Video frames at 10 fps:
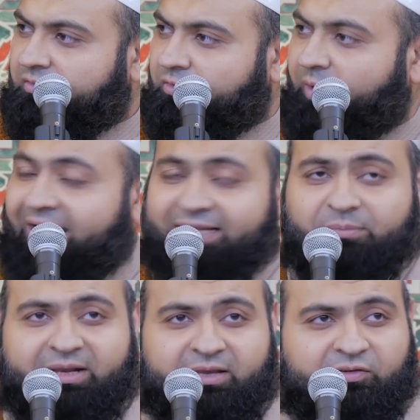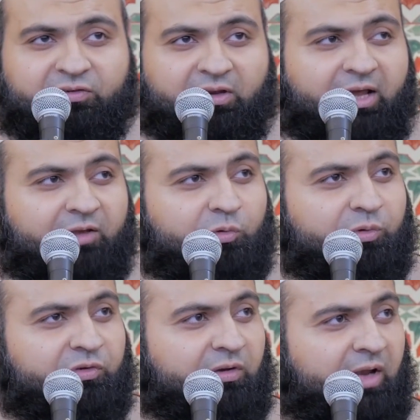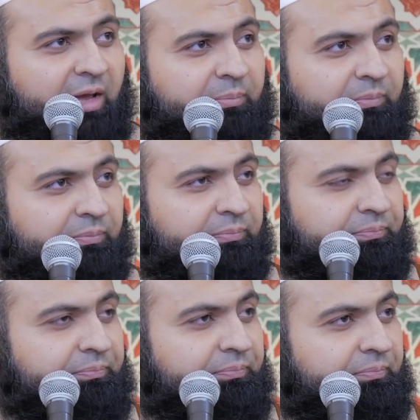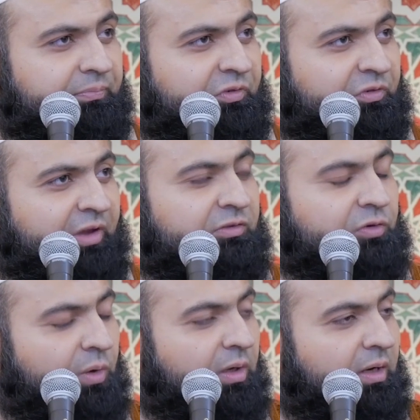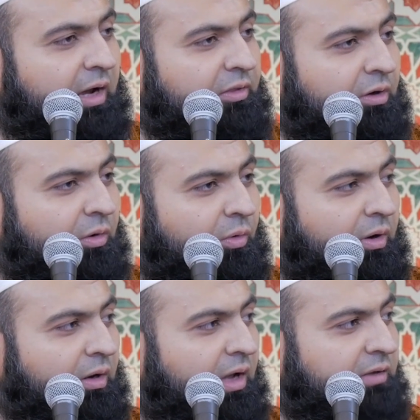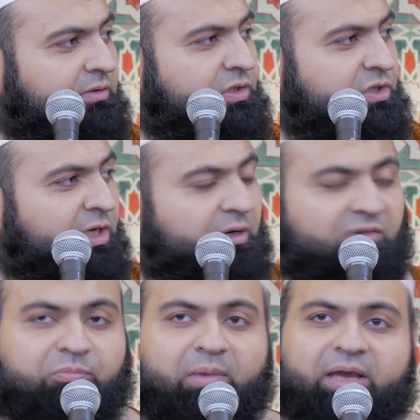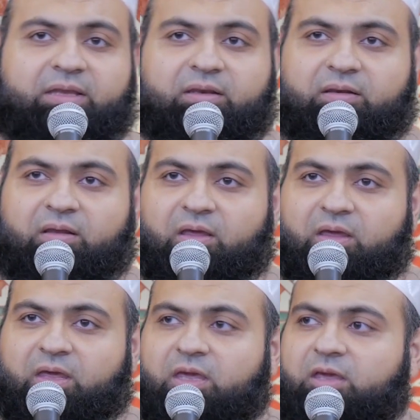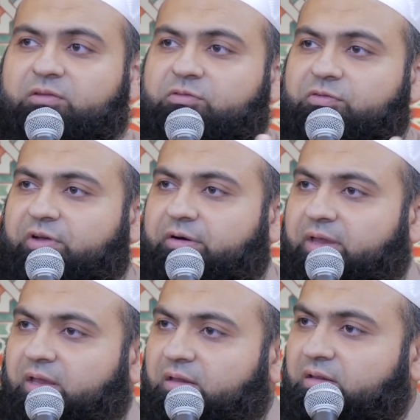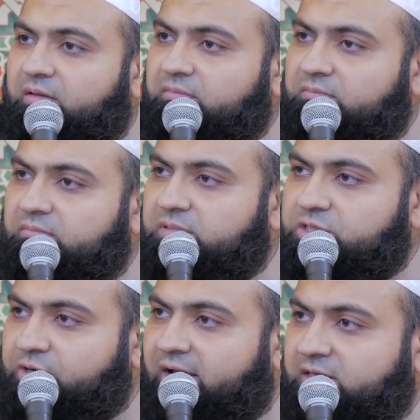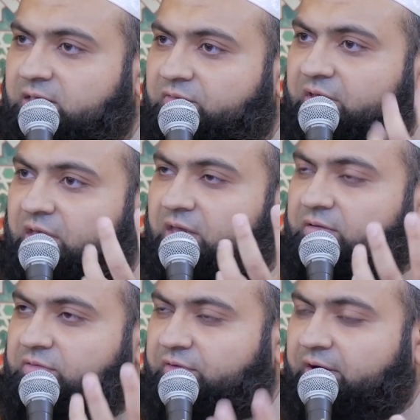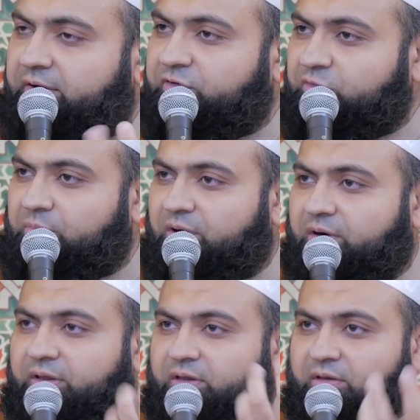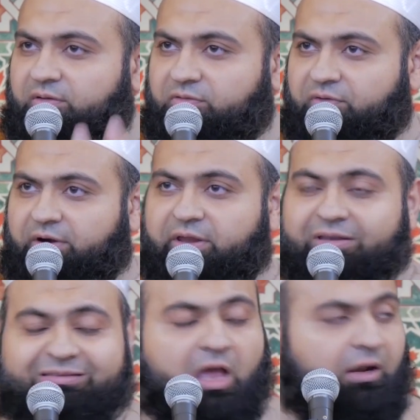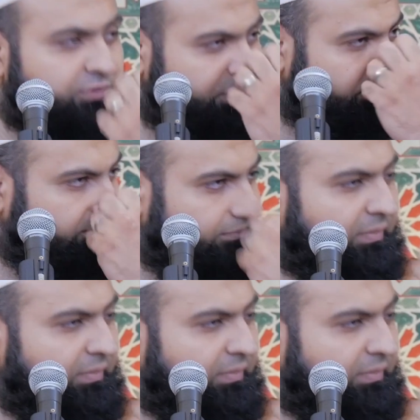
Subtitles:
So Adam alayhi salatu was salam said to Allah that, oh Allah, this son of mine, he is very attractive, he is very smart, he is very intelligent.